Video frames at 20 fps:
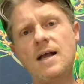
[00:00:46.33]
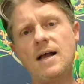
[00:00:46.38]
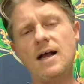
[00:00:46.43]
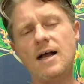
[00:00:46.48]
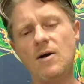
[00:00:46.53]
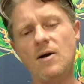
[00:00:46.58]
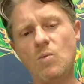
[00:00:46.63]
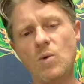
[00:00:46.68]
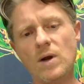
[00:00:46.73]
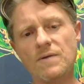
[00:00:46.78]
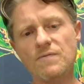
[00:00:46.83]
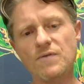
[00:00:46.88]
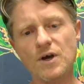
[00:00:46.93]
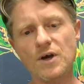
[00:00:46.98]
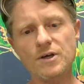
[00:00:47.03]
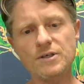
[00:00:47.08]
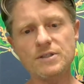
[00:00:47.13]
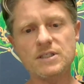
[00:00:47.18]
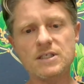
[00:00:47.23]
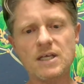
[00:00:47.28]
One of
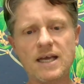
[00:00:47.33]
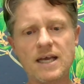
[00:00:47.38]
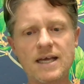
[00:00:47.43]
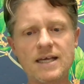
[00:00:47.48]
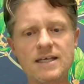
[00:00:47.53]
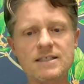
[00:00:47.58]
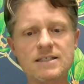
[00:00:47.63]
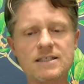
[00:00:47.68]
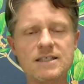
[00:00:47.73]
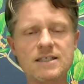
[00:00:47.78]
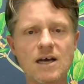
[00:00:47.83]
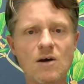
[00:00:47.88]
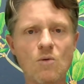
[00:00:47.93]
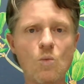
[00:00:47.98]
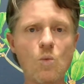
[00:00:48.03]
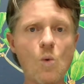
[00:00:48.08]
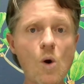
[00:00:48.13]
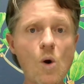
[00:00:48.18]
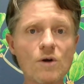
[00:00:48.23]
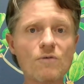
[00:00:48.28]
those is
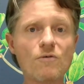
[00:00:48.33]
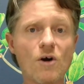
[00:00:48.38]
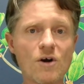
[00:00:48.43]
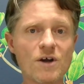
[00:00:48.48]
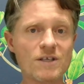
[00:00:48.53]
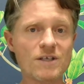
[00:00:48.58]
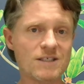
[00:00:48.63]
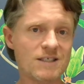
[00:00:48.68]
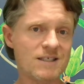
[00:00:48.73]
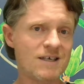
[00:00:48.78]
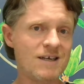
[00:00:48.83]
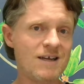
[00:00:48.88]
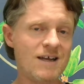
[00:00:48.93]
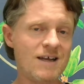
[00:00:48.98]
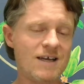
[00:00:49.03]
water rockets.